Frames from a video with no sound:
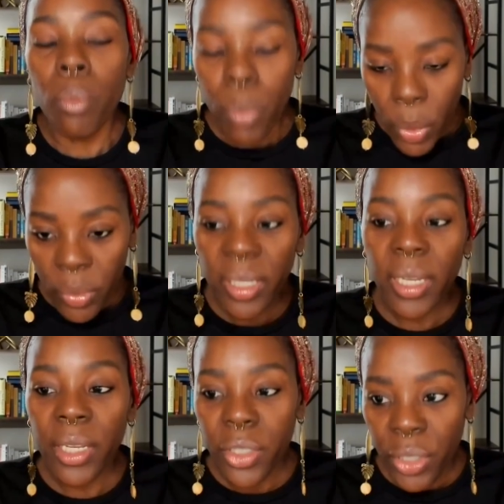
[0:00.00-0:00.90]

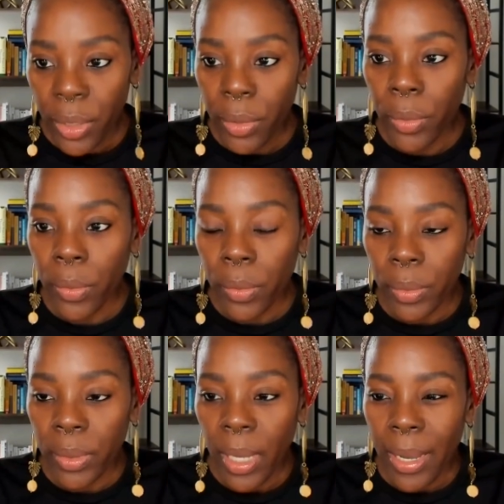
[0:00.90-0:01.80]
music and
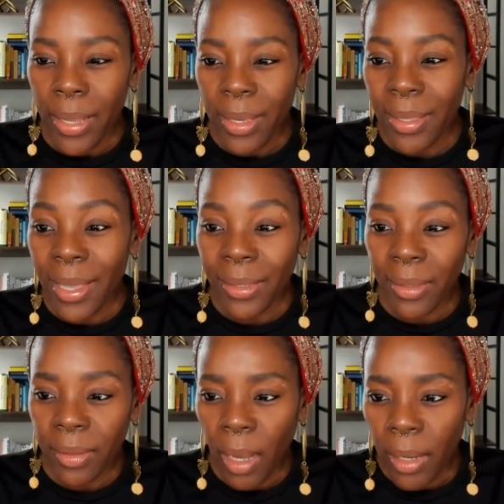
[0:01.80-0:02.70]
jingles, I think
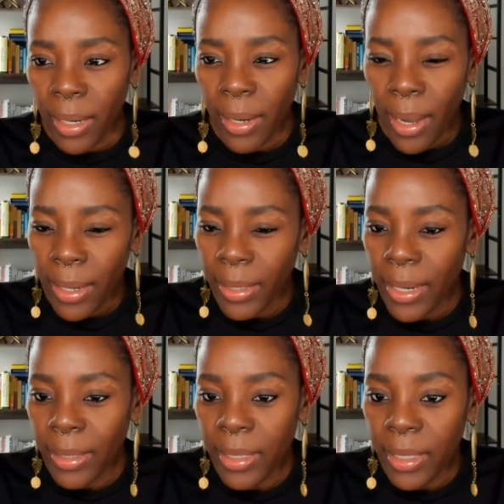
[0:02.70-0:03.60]
that's sonic
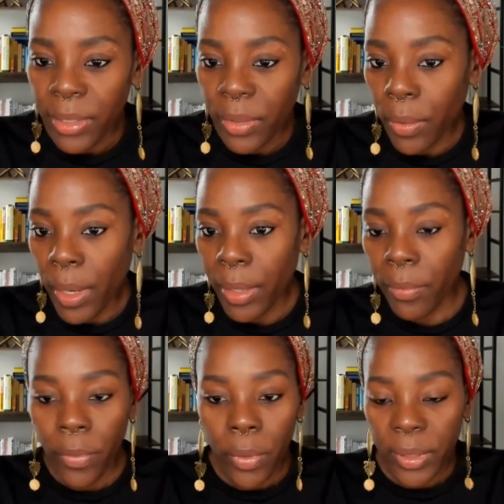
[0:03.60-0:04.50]
identity, so I
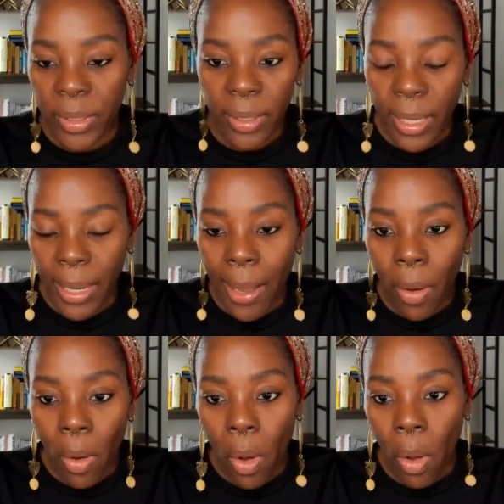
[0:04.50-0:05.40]
don't focus on that
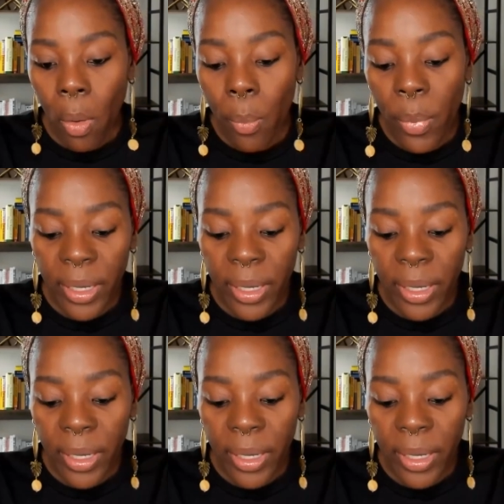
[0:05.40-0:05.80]
at all.